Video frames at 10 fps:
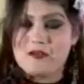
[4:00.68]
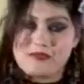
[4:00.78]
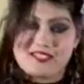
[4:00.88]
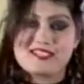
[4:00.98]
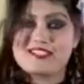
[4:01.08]

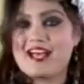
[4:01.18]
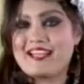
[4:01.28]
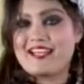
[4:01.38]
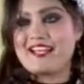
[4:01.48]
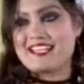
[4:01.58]
Miss
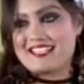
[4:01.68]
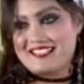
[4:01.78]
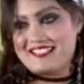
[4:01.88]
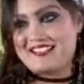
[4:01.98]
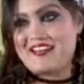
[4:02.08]
Diana
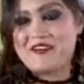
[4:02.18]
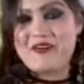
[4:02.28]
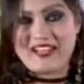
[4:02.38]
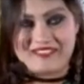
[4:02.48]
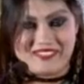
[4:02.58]
Hayden.
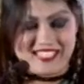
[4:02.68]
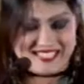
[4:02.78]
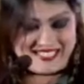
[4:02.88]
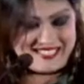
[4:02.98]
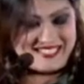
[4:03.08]
Everyone,
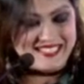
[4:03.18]
please.